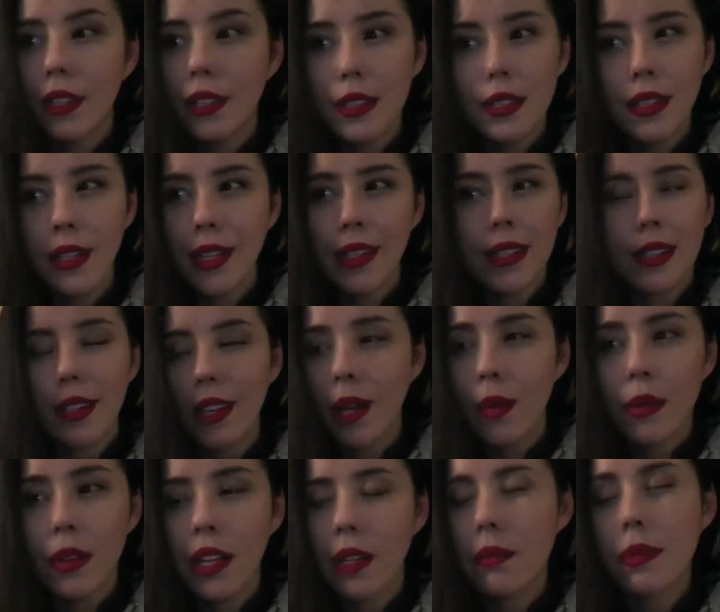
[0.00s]
This guy said I
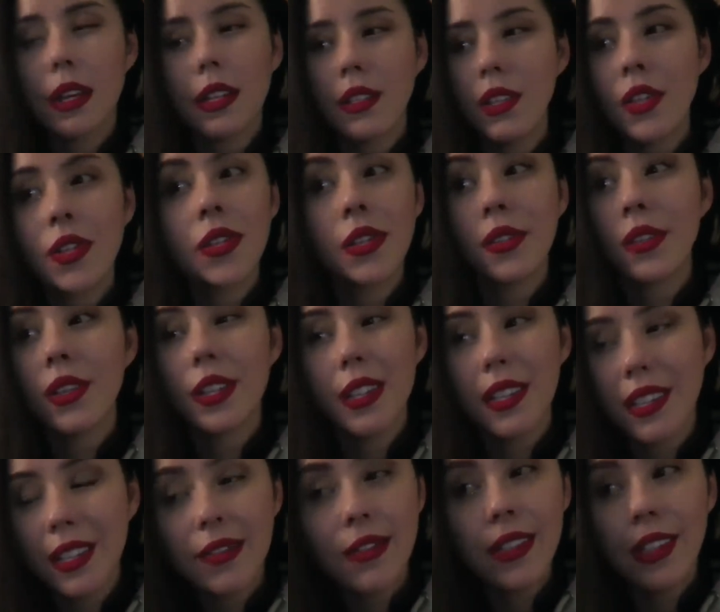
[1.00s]
will get back to you,
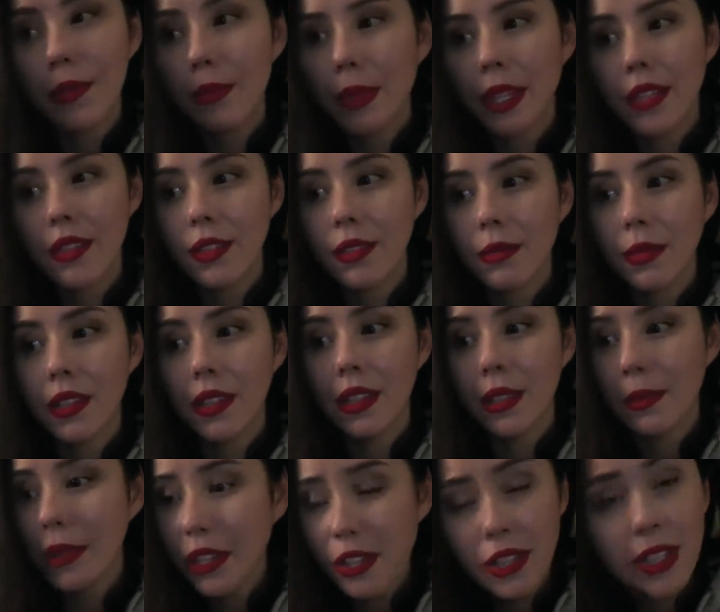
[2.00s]
he never got back to me.
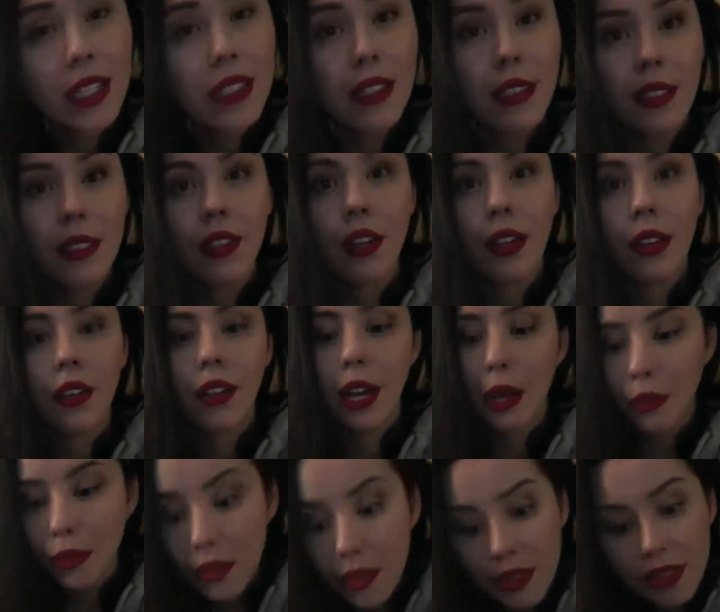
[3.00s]
Imagine I didn't call,
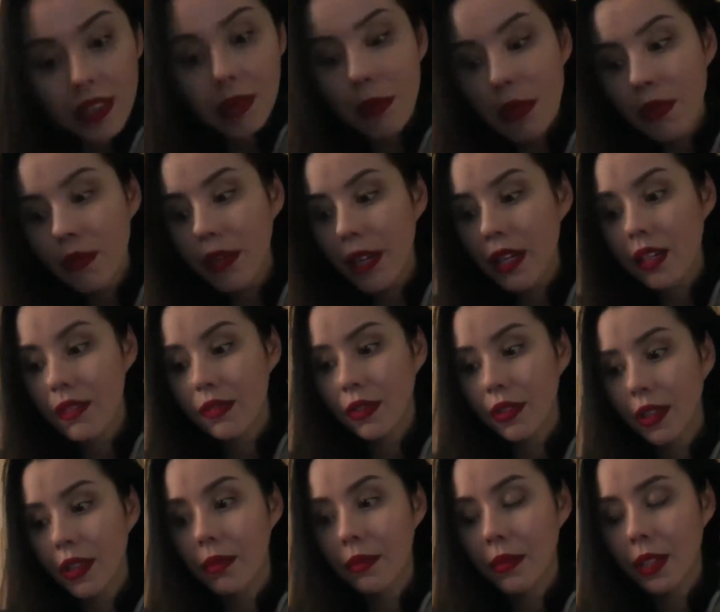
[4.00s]
I would still be waiting
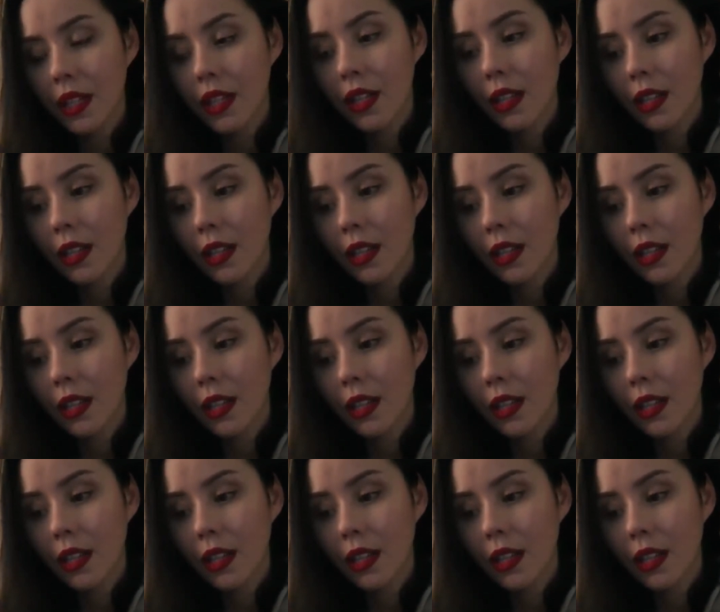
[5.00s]
for him.